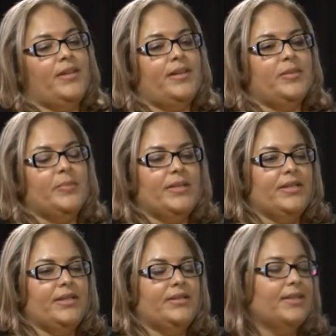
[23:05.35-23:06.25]
it could
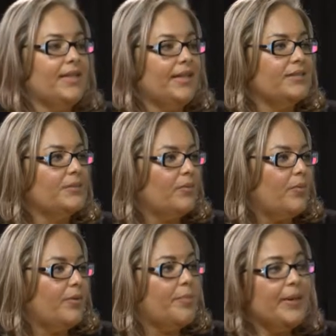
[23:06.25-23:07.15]
be neglect
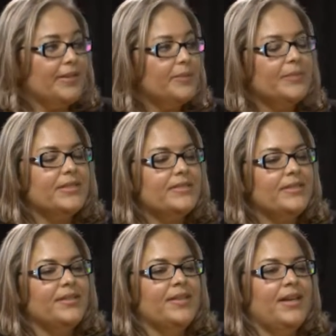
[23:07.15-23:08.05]
or
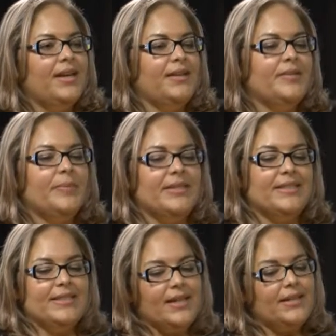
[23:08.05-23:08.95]
abandonment, and
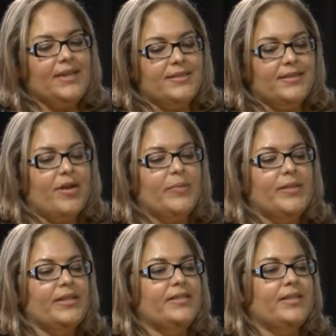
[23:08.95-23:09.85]
the state has to come
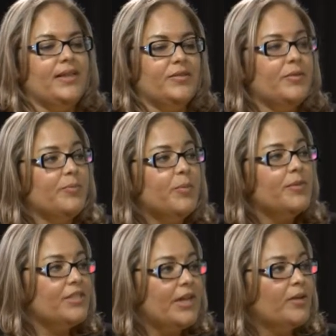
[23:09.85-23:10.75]
in and
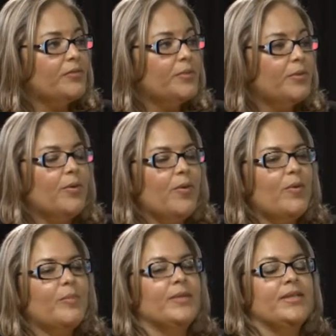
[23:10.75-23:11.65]
remove a child from the
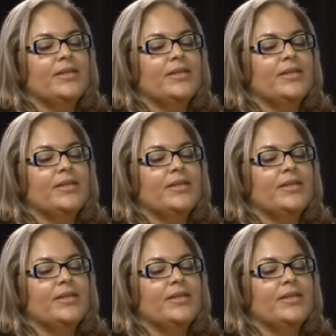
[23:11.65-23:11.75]
home,